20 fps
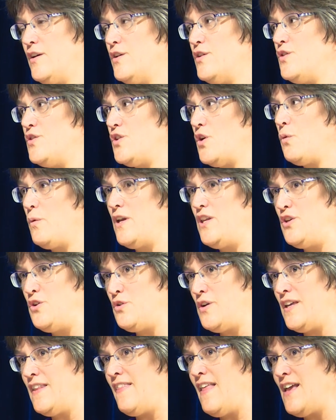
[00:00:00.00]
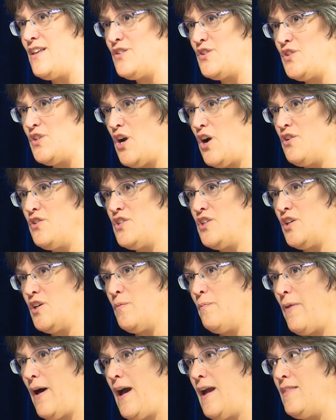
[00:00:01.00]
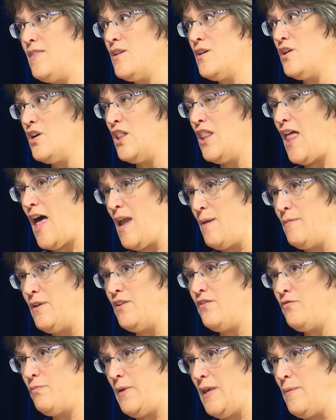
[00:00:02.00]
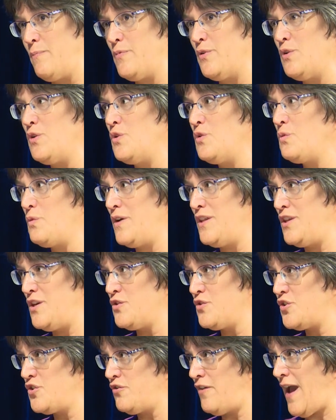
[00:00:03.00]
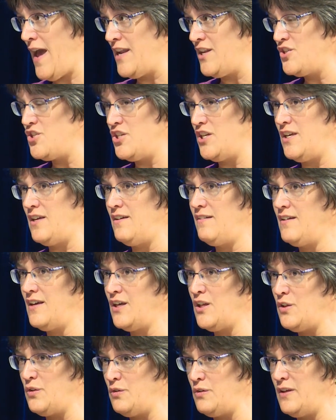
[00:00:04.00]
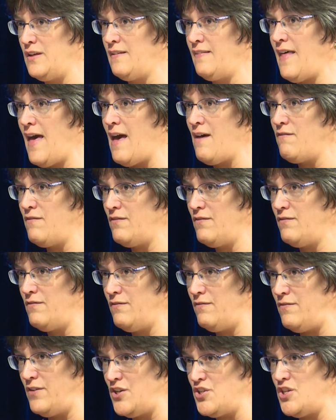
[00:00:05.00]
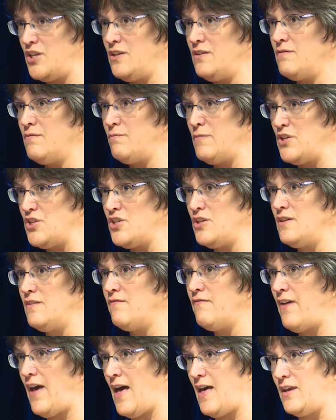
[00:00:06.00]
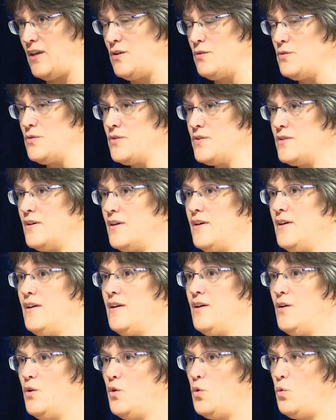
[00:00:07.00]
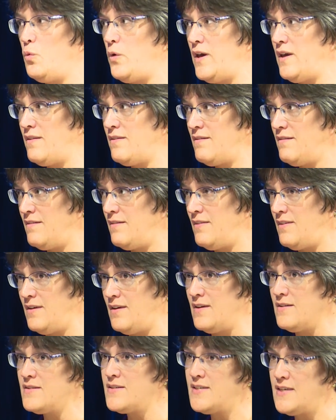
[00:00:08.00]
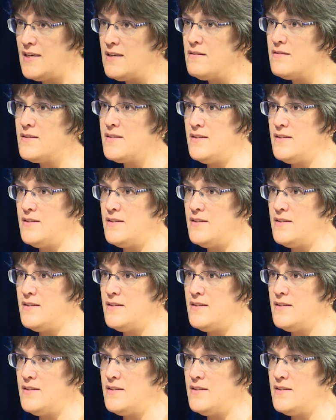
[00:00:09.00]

So when you can then start to combine the alignment of people with your strategy, including that vision, mission, and values, with the skills